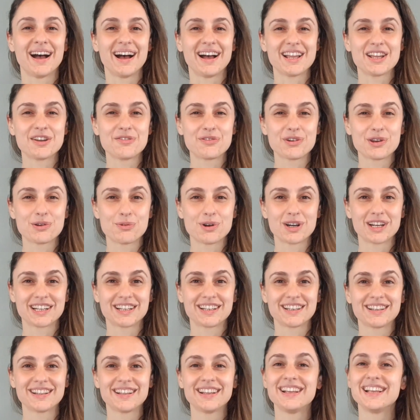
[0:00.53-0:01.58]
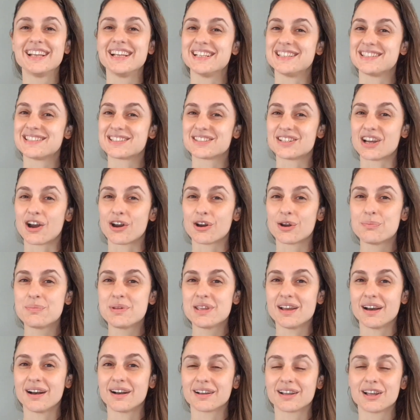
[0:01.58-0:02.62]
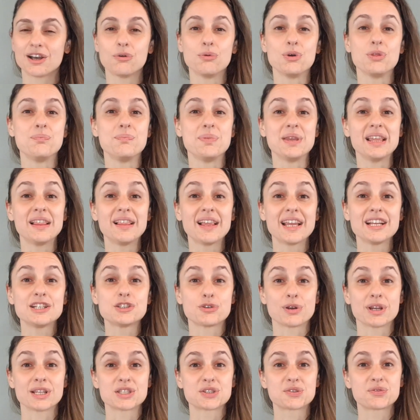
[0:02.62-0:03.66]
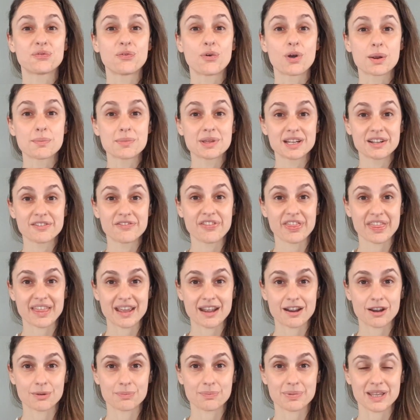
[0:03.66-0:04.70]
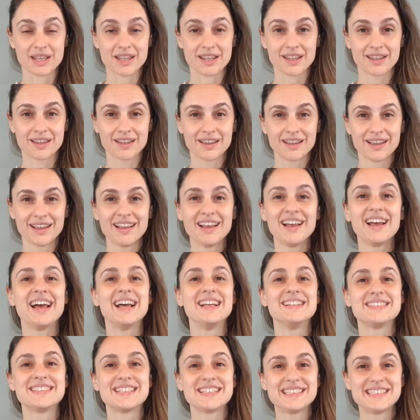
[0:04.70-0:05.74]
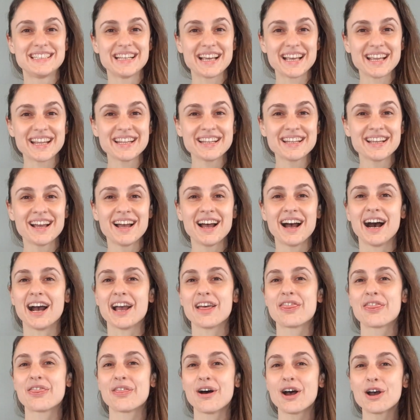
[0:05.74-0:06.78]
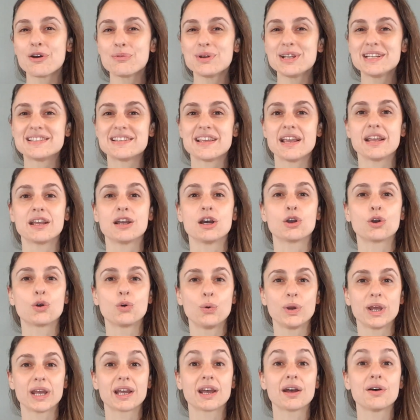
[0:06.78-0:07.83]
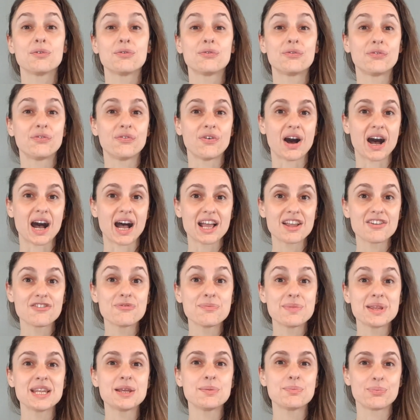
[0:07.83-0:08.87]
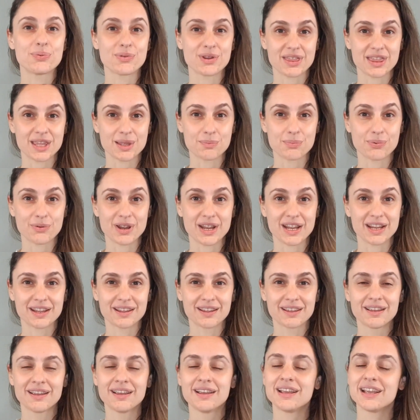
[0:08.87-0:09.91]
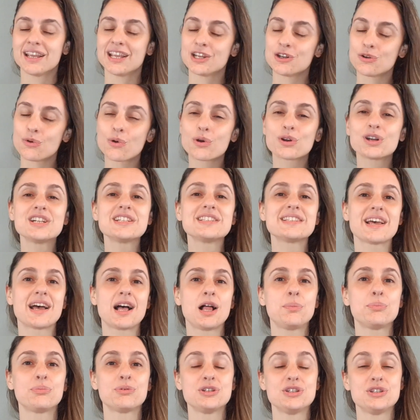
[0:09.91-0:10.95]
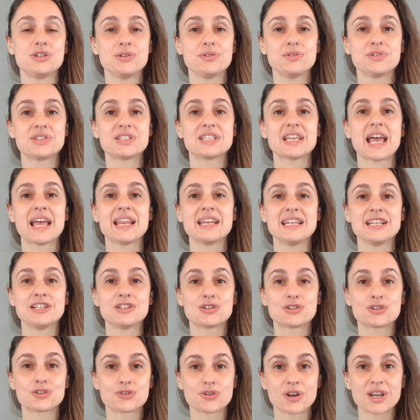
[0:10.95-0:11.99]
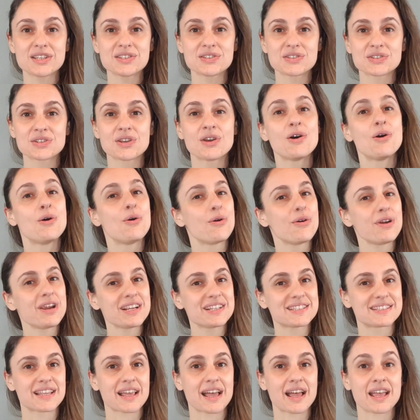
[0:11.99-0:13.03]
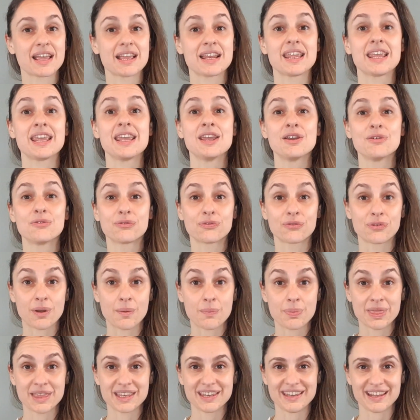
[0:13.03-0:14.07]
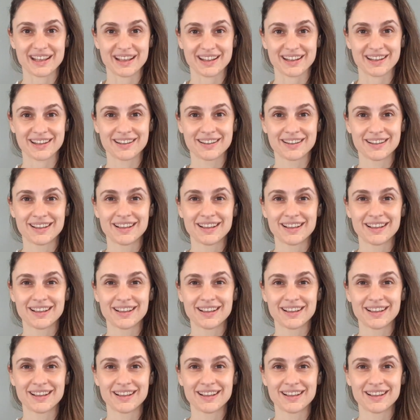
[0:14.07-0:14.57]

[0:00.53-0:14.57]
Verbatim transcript: Hi everyone, it's Tara Bianca with Be Light Transformative Therapy. And today I thought we'd take a quick five minute breathing break in order to help reduce any stress or anxiety from the day.